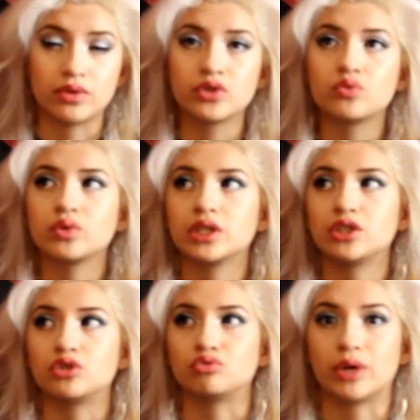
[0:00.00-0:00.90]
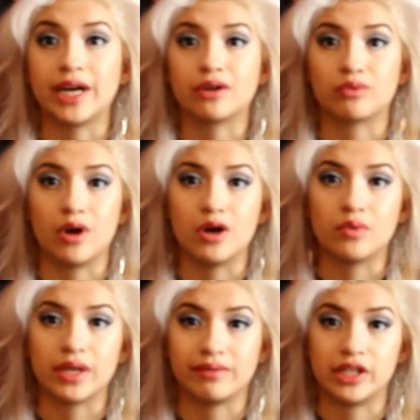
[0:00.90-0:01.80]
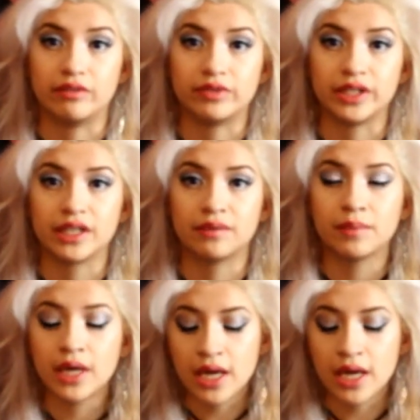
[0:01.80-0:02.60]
There's really no right or wrong way of shuffling them.